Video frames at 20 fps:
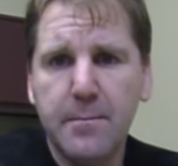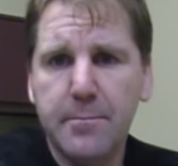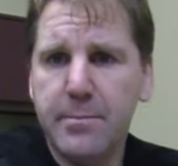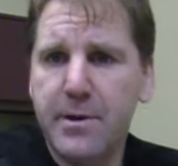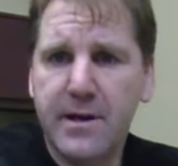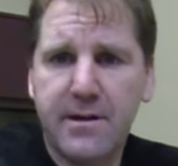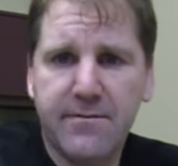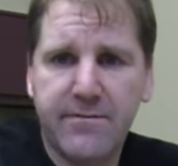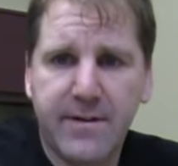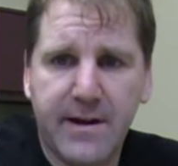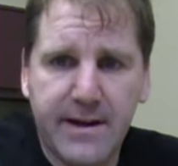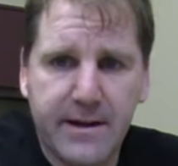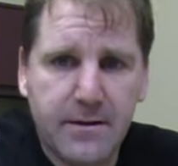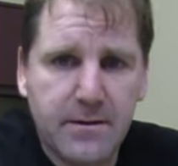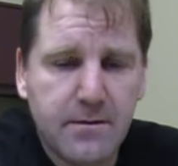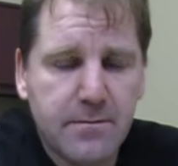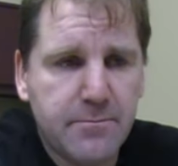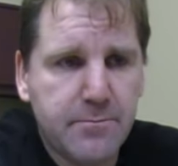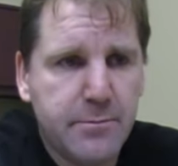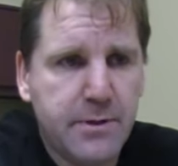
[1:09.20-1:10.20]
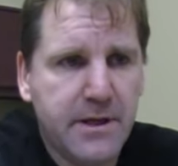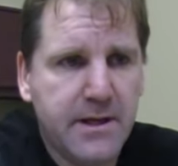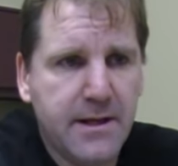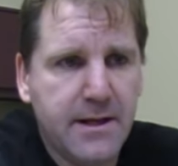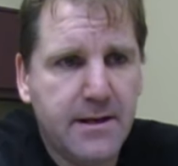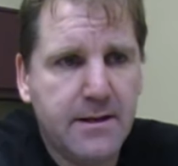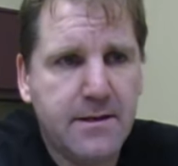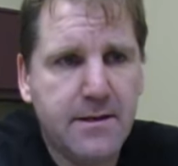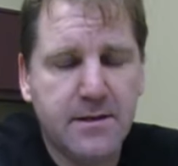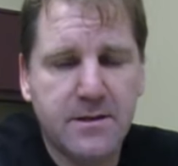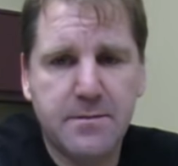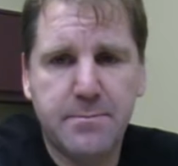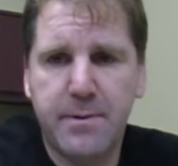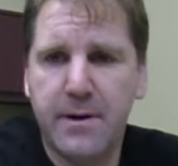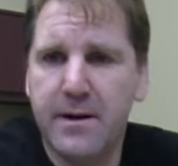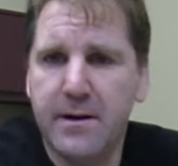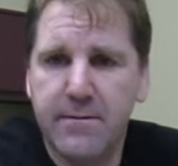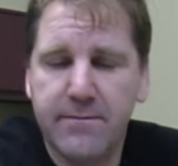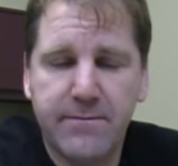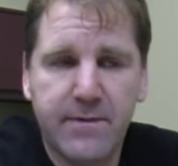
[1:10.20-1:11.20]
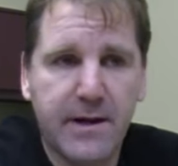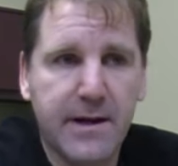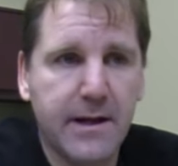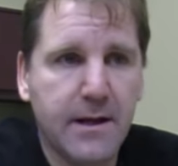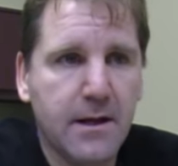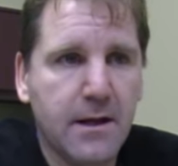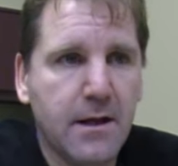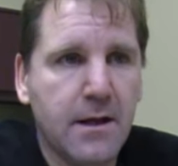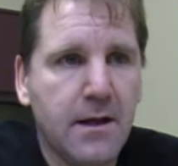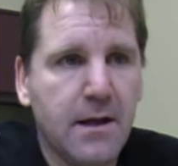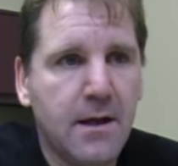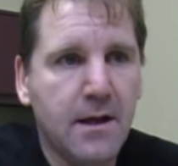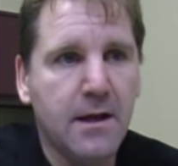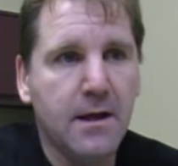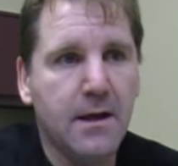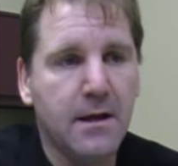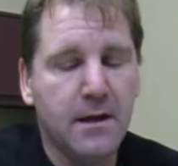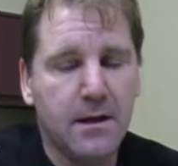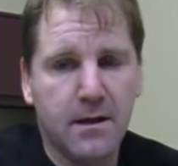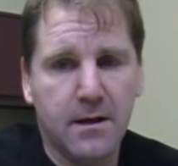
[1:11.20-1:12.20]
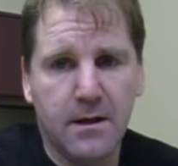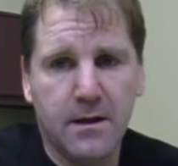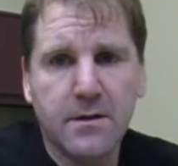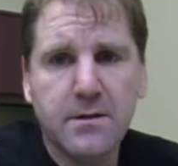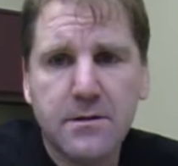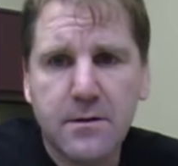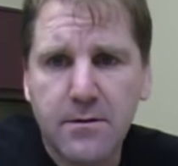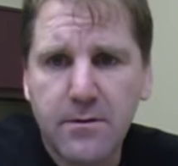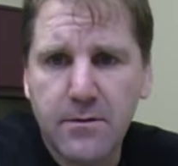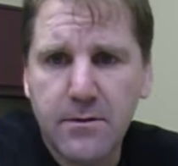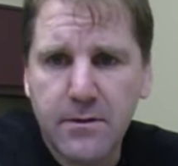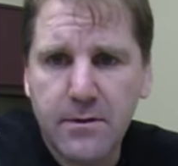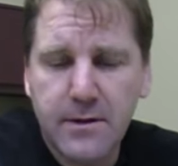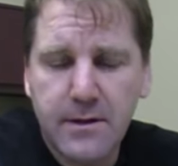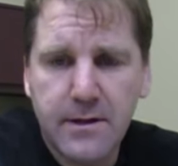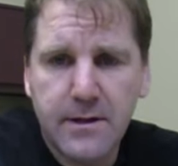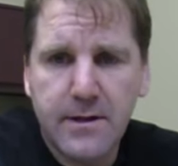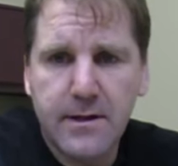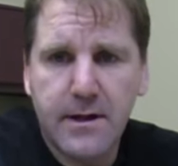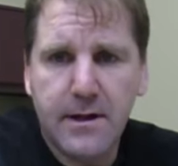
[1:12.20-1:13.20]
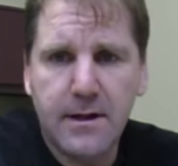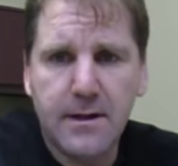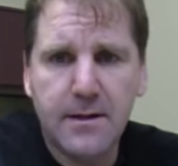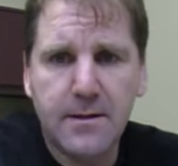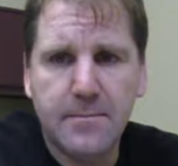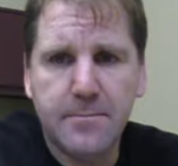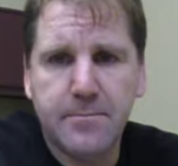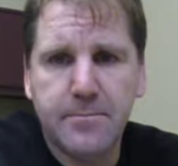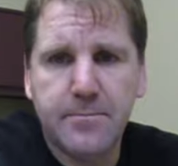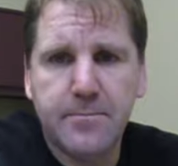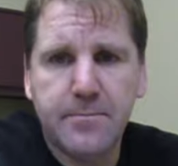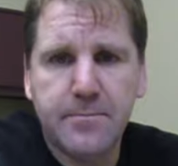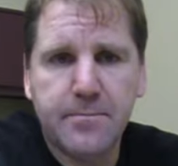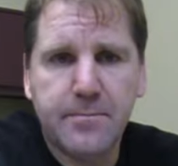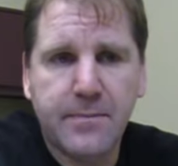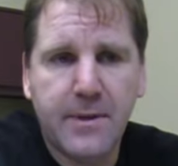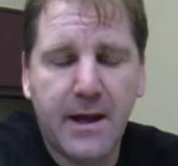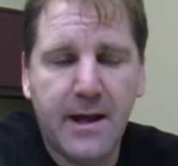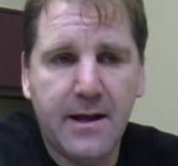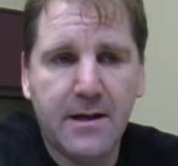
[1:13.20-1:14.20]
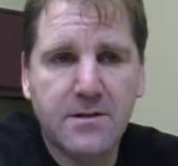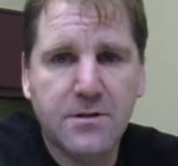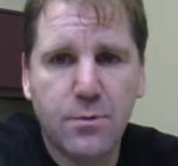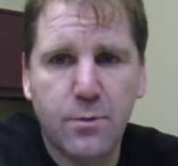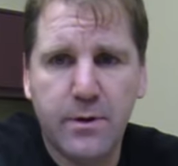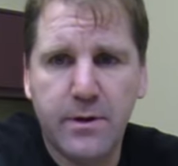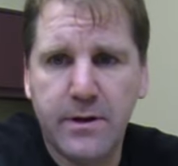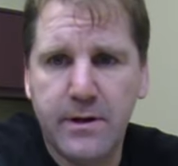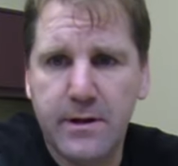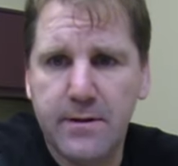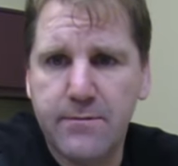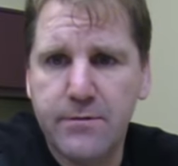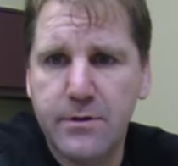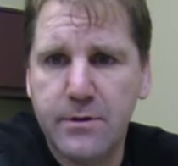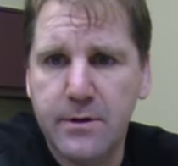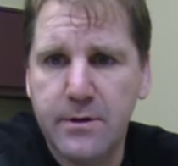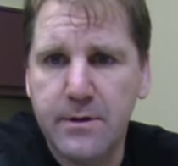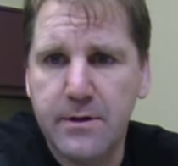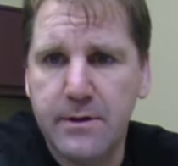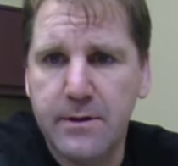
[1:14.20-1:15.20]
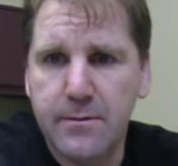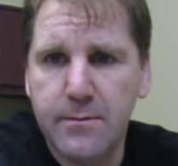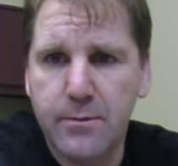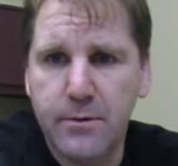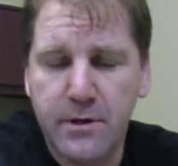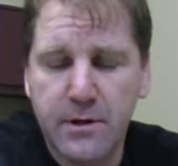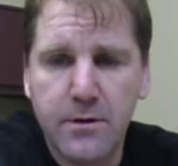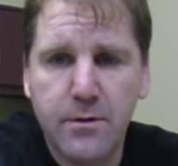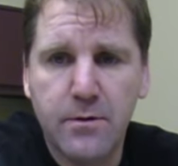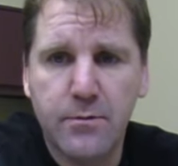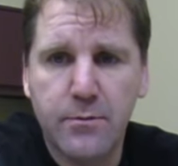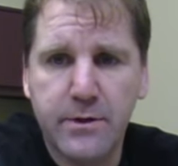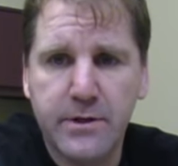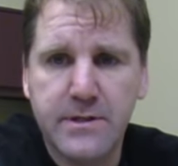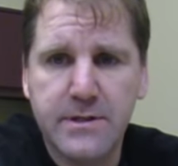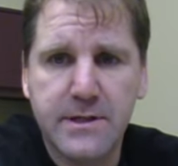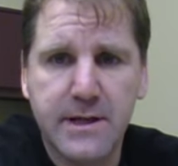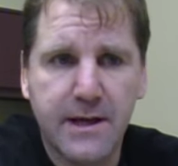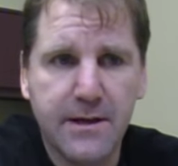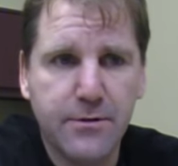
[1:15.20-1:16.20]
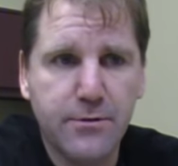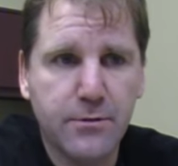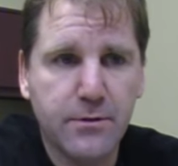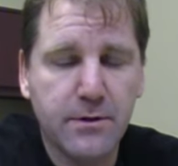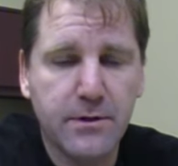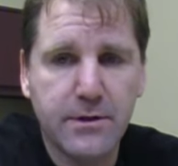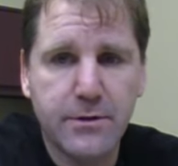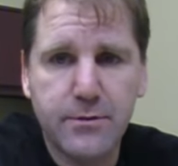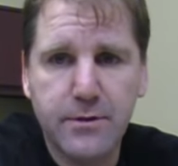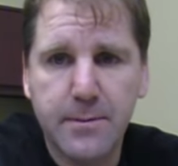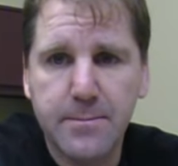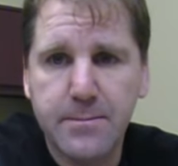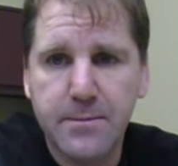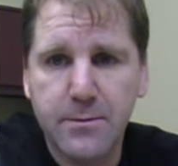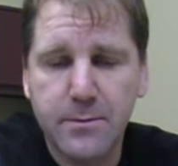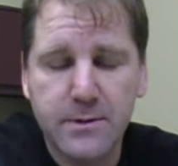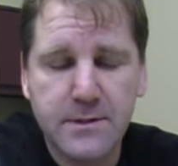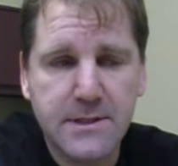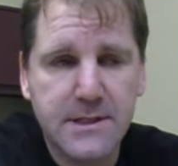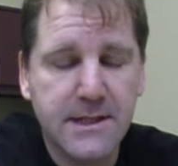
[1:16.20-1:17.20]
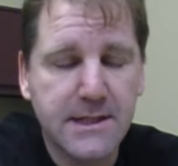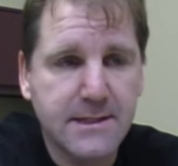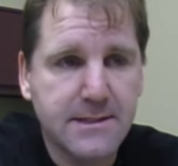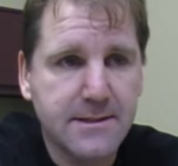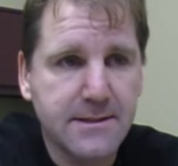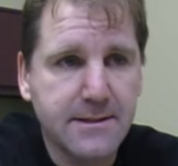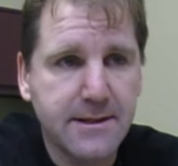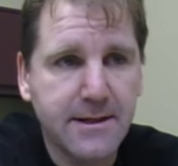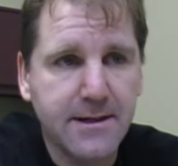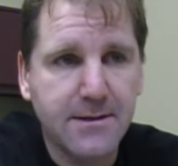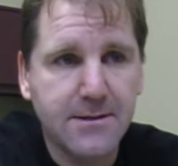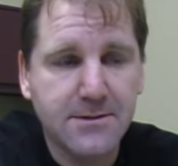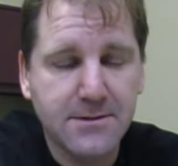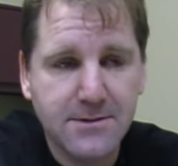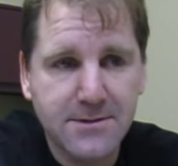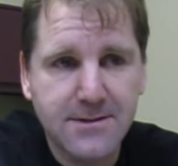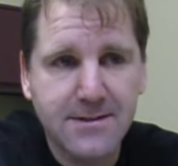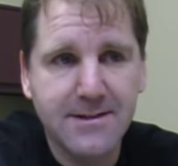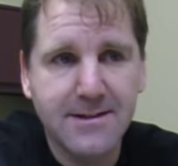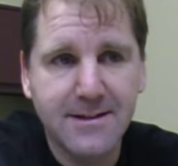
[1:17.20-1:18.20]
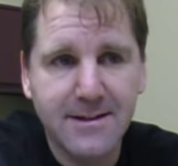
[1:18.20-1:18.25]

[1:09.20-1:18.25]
Big fight. Big anticipated fight. So I asked Wendy if she could, we could reschedule the trip to Wisconsin Dells.